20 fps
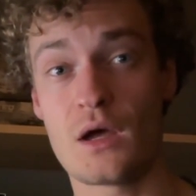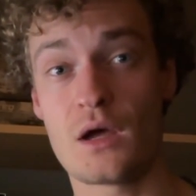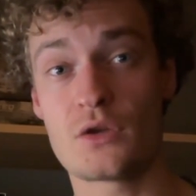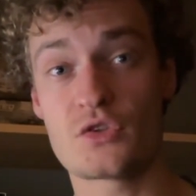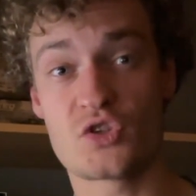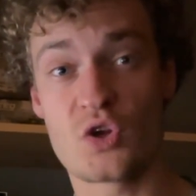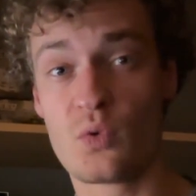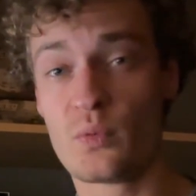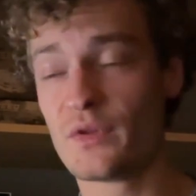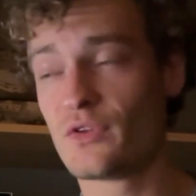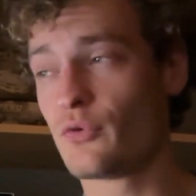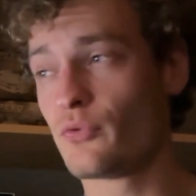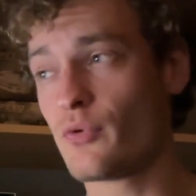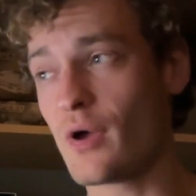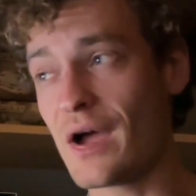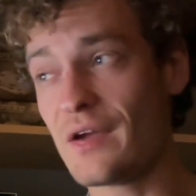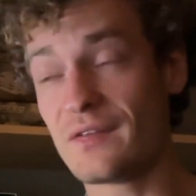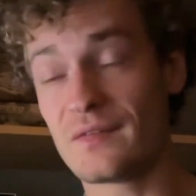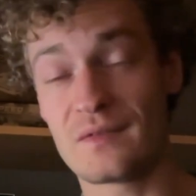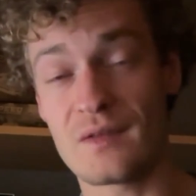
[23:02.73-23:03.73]
So with the
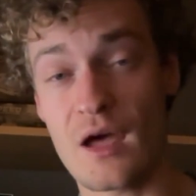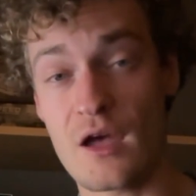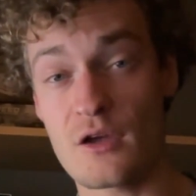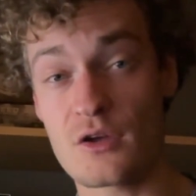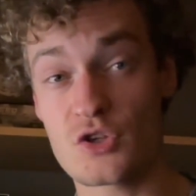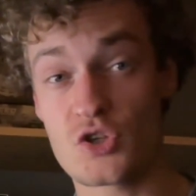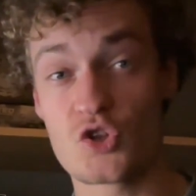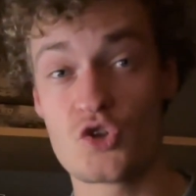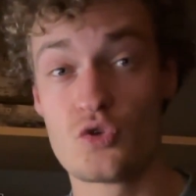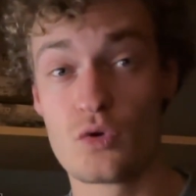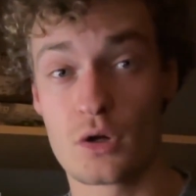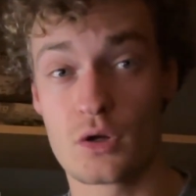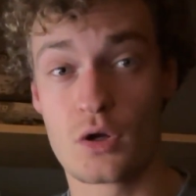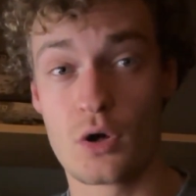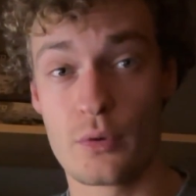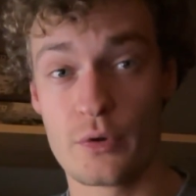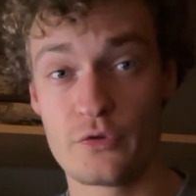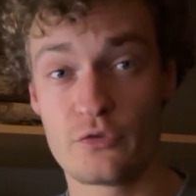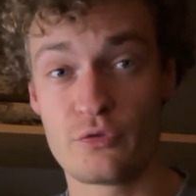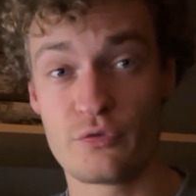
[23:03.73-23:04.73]
right tires, you are
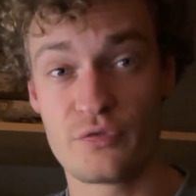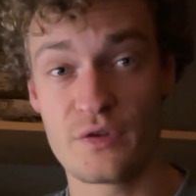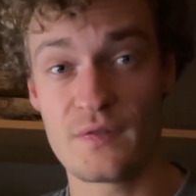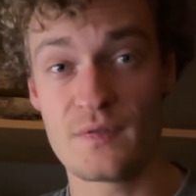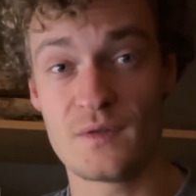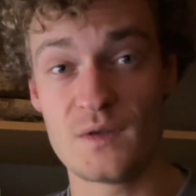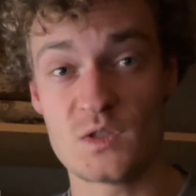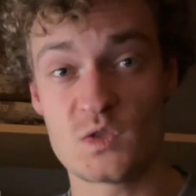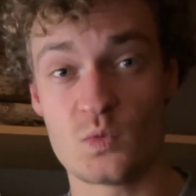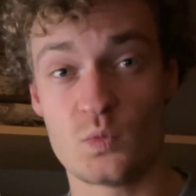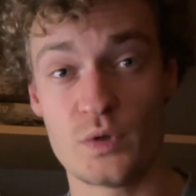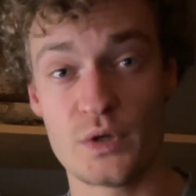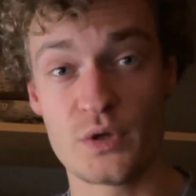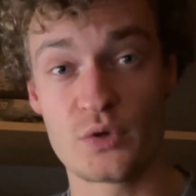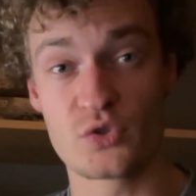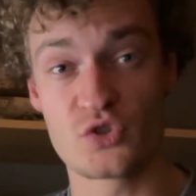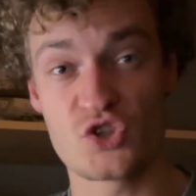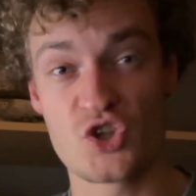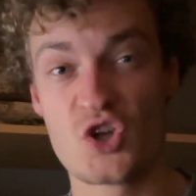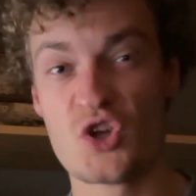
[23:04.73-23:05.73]
going to fit these
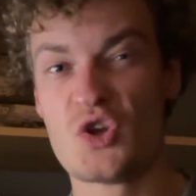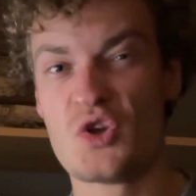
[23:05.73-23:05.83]
wheels